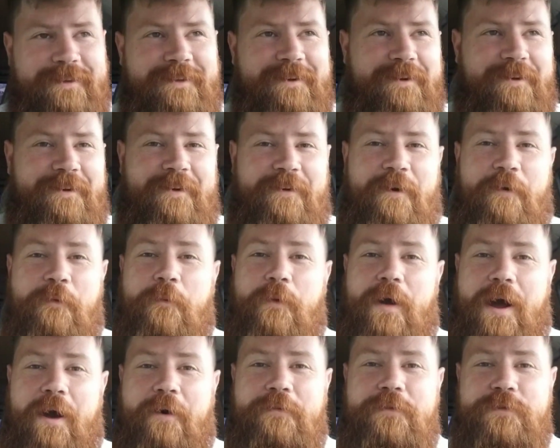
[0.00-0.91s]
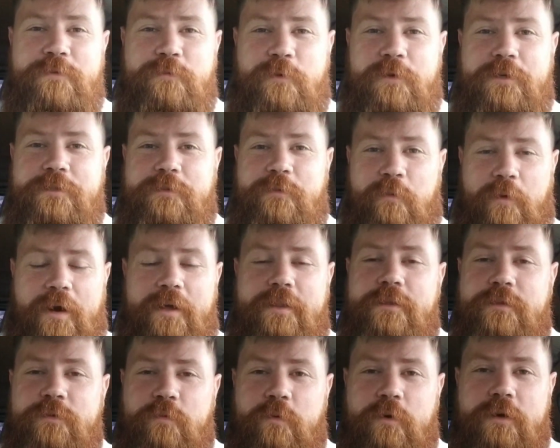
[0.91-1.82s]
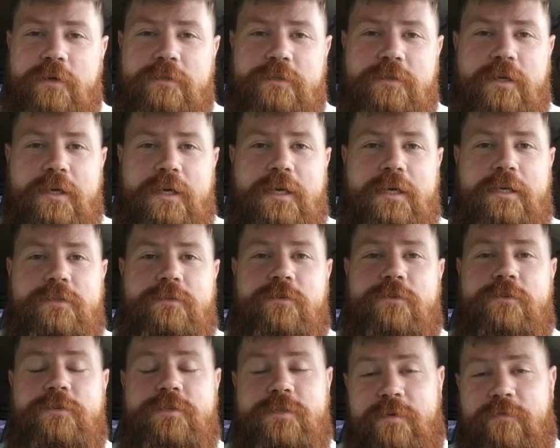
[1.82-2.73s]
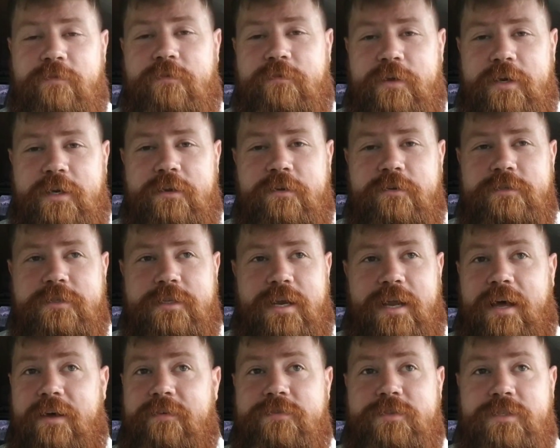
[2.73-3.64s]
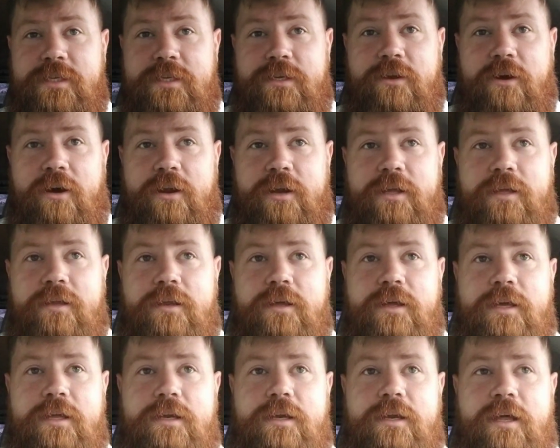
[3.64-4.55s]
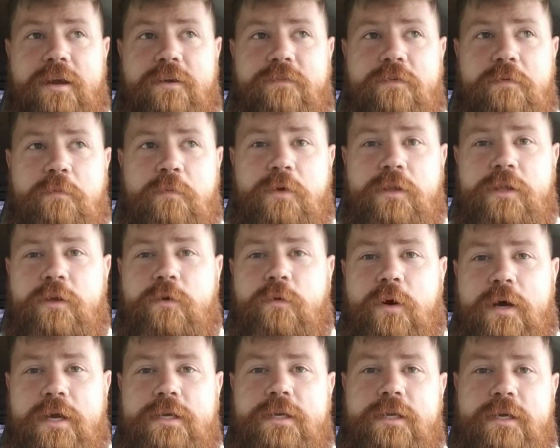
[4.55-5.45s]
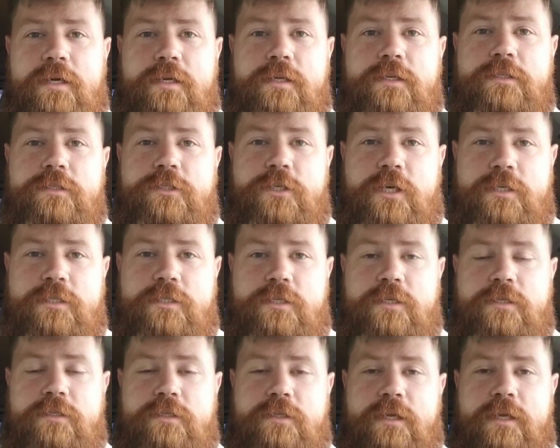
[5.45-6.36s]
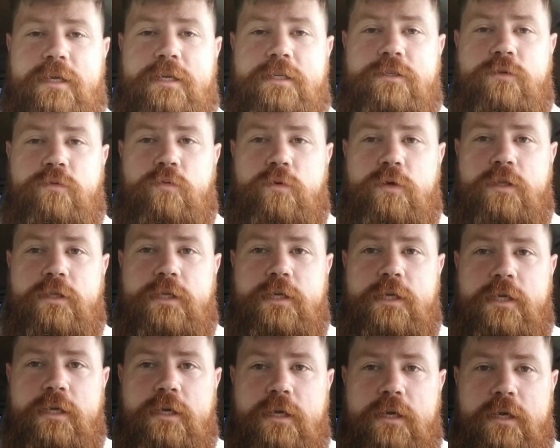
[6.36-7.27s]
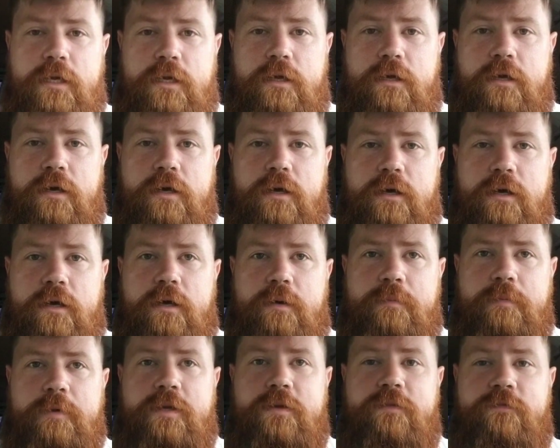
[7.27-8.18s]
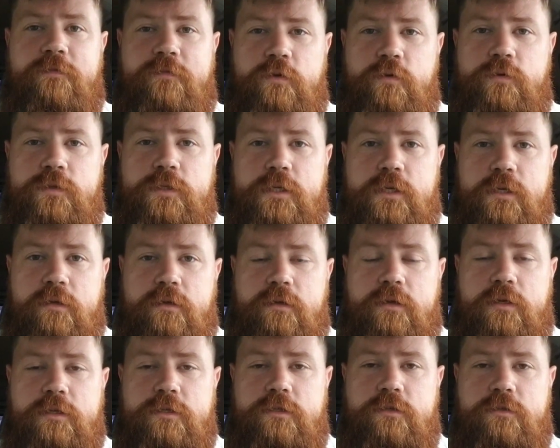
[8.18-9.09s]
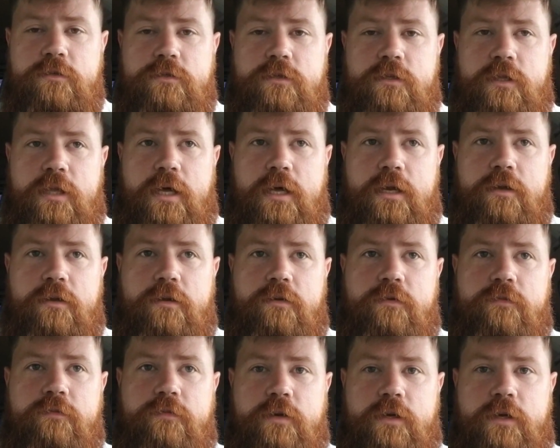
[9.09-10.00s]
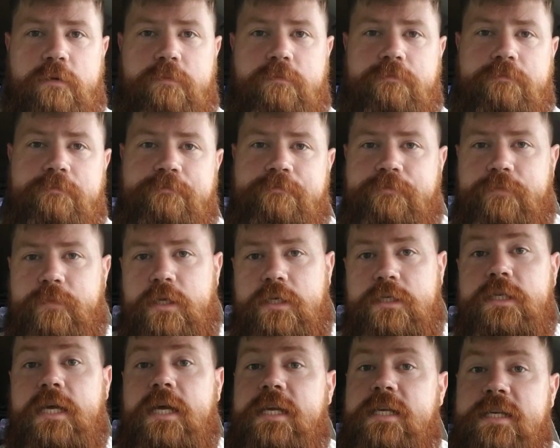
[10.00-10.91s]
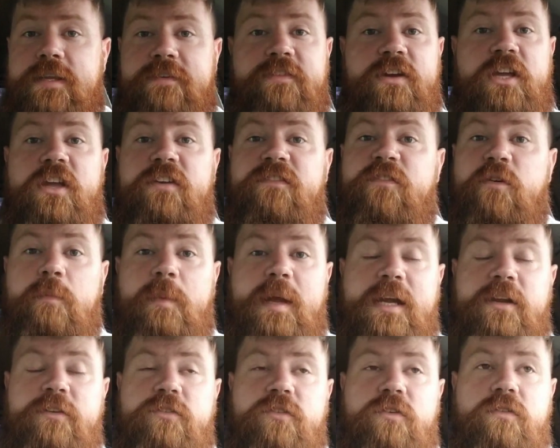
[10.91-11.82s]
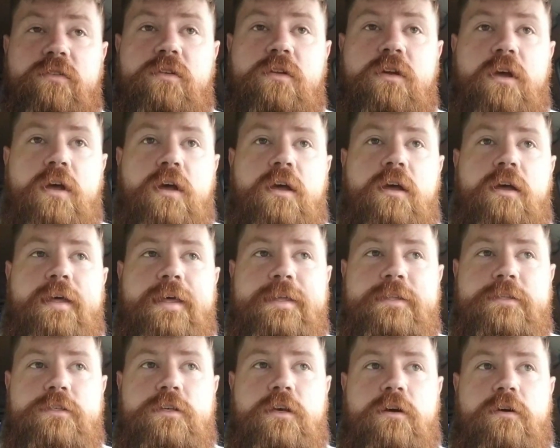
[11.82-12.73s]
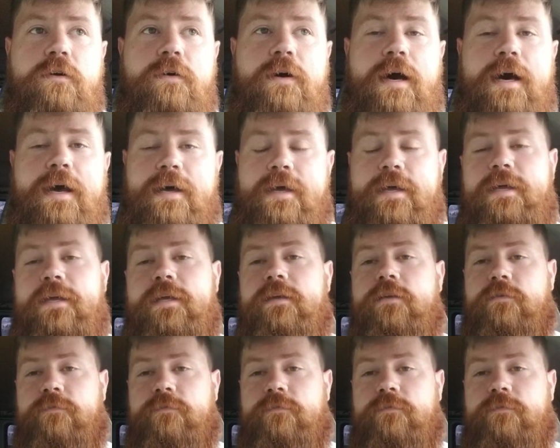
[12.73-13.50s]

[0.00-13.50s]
or how this works and why this works. So there's several videos that I've seen on it and none of them really quite done it justice. It gets really um, confusing because there's a lot of um, scientific information and so I